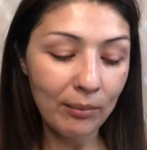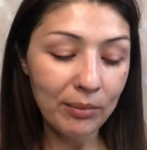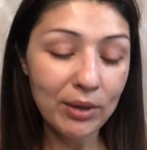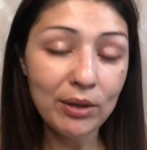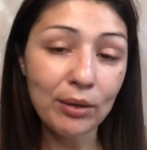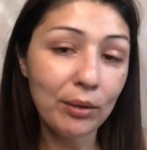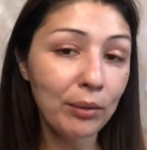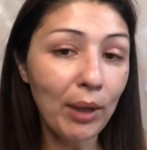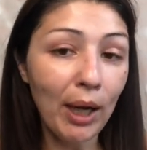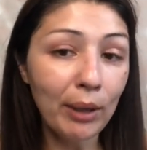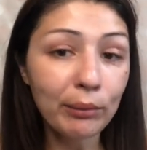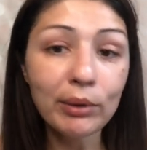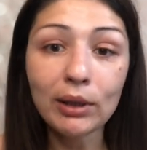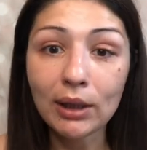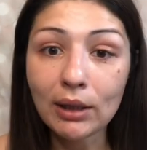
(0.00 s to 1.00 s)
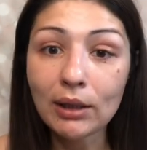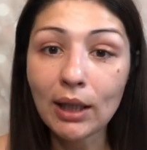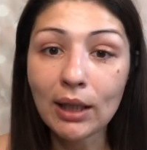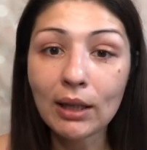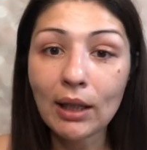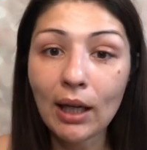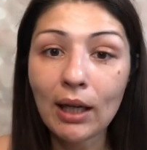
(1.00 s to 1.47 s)
So I really
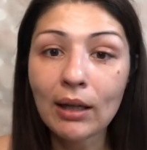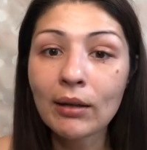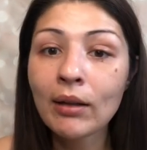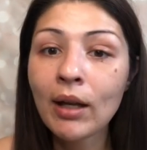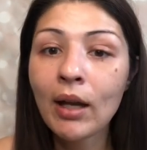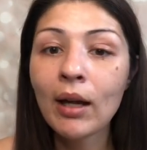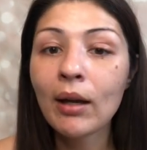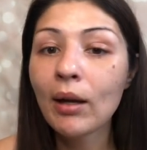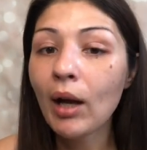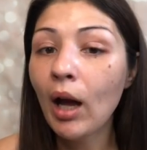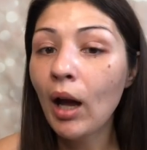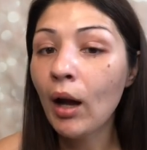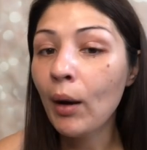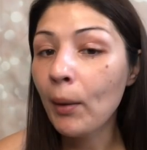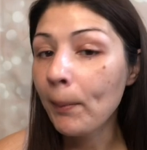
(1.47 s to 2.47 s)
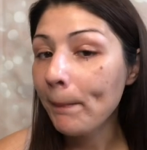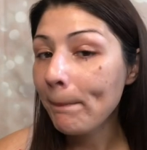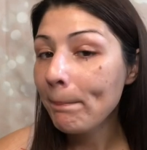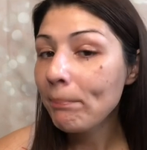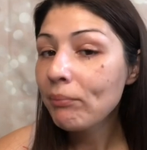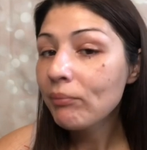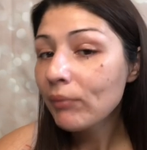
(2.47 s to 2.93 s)
like that.
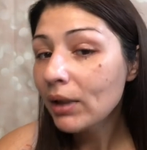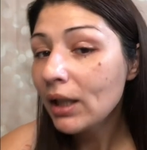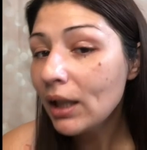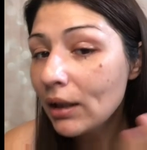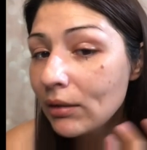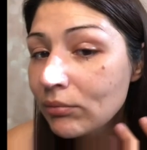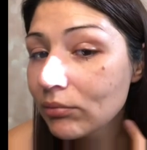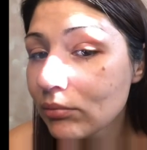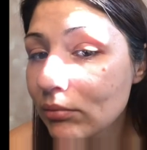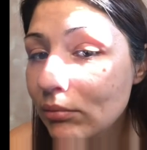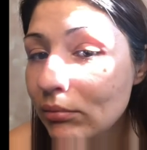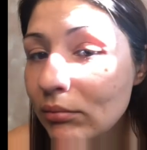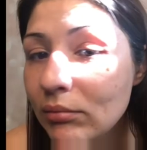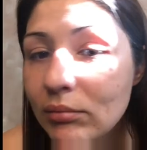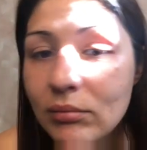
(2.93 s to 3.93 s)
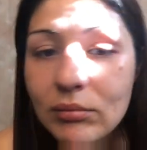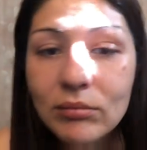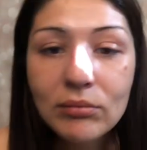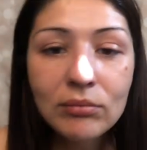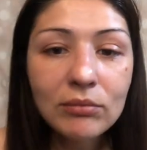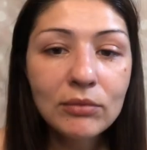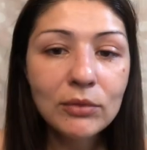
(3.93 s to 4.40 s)
But yeah.
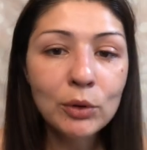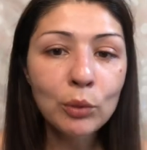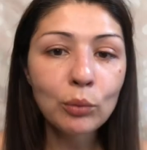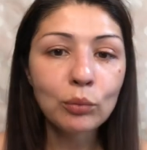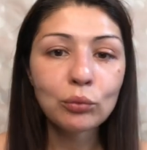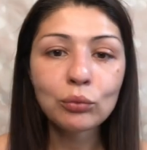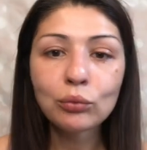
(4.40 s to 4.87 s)
Ooh.